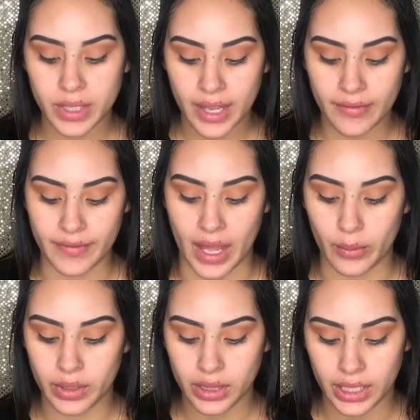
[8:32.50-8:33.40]
we have
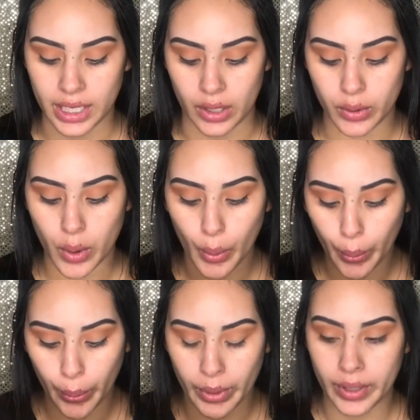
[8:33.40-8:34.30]
that one laid out,
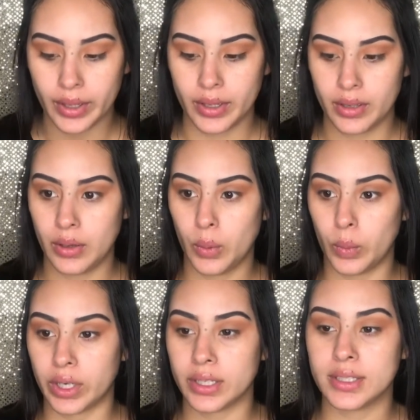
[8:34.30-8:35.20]

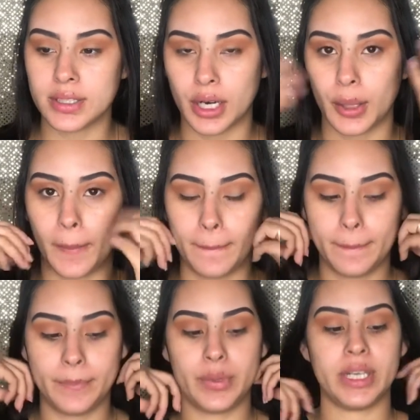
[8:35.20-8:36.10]
we're going to start
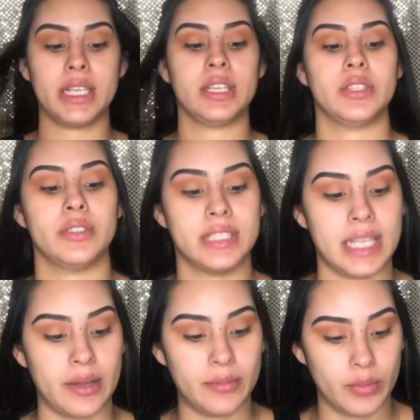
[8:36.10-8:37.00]
putting a little
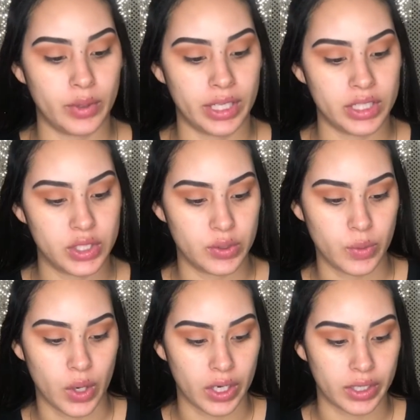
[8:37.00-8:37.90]
depth more
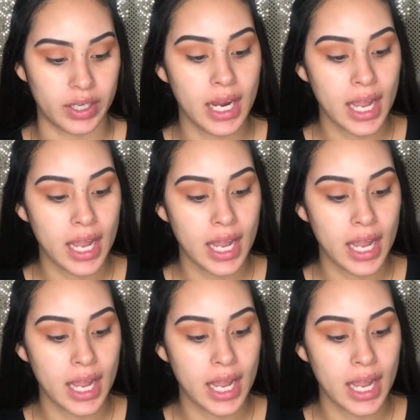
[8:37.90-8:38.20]
into our